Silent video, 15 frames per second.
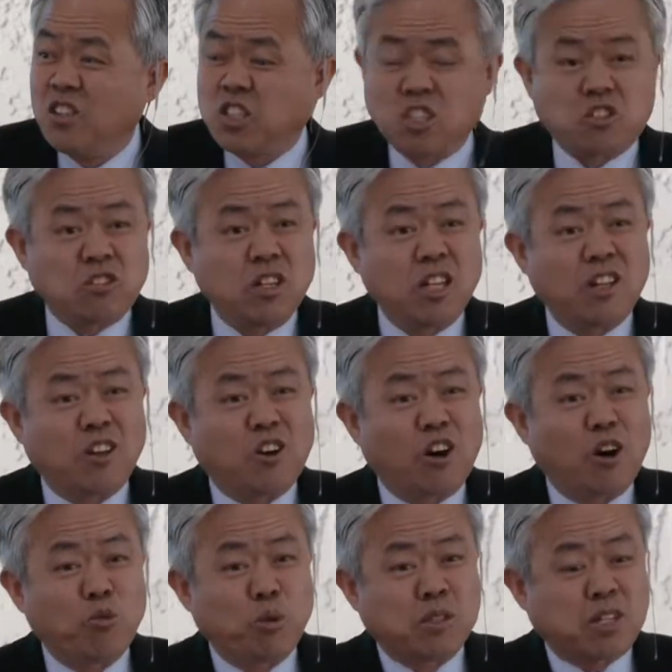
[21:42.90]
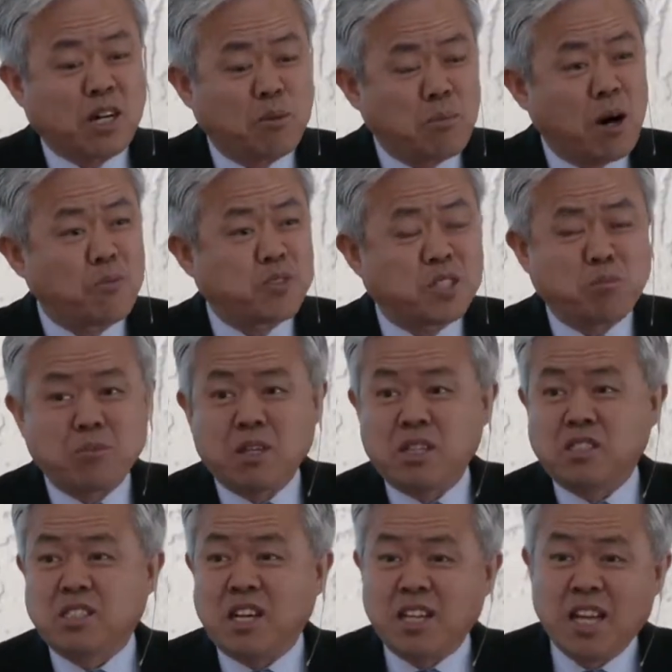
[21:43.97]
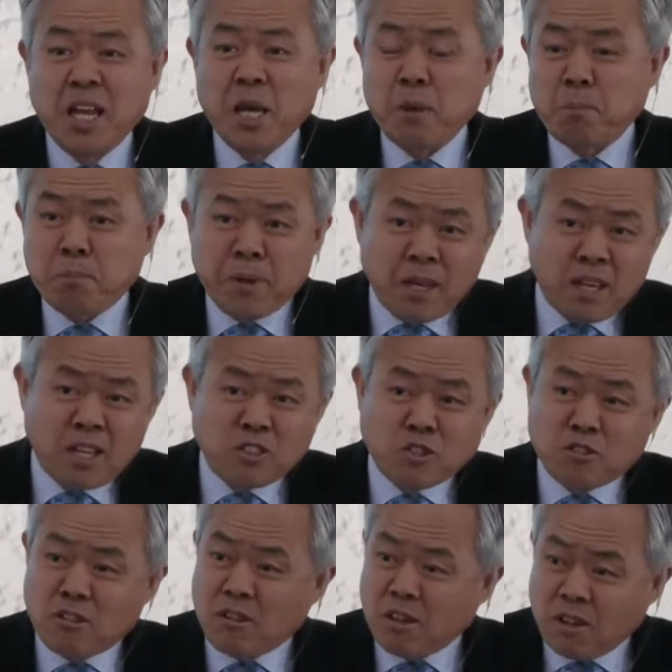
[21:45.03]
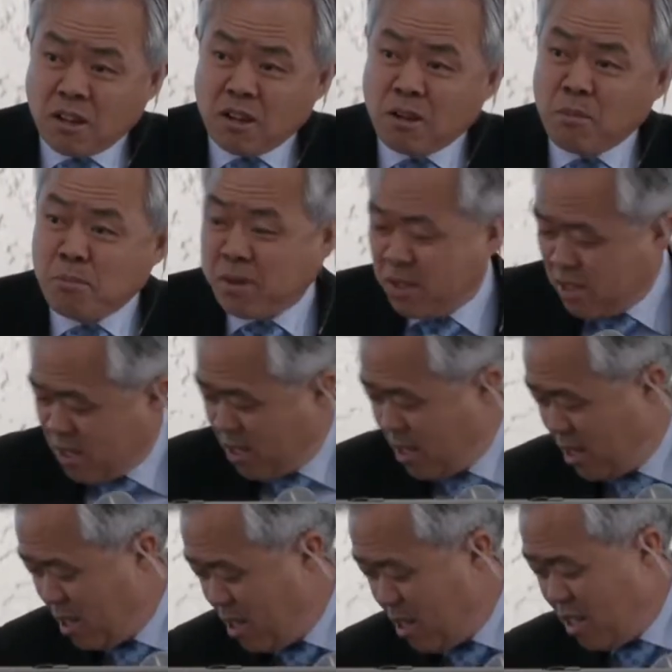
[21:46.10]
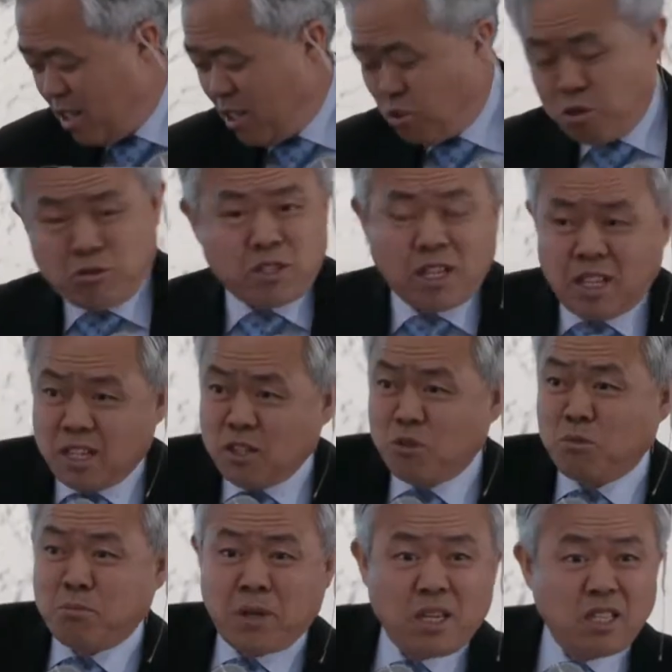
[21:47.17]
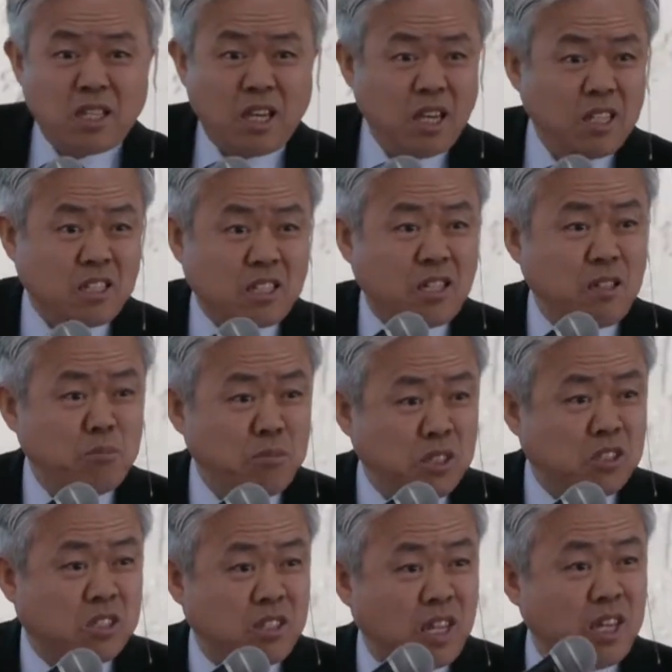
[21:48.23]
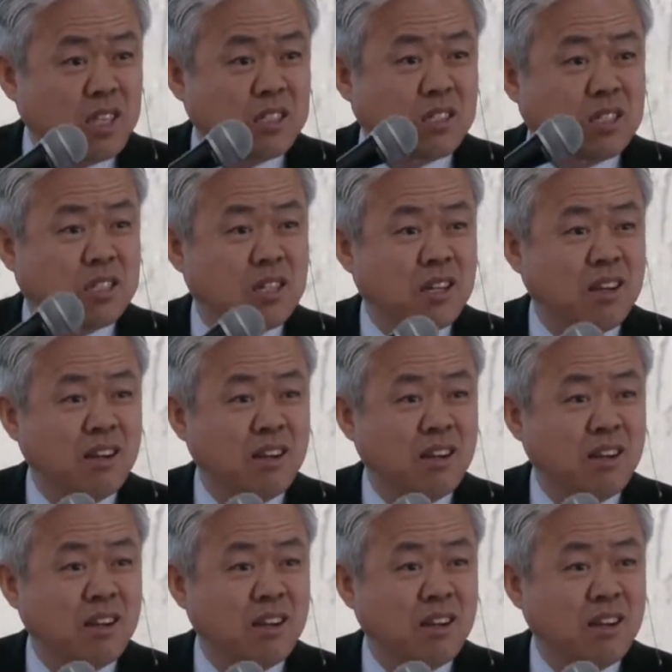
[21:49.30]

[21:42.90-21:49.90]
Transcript: This little girl would come up to me and said, Pastor, um, today you made 18 mistakes.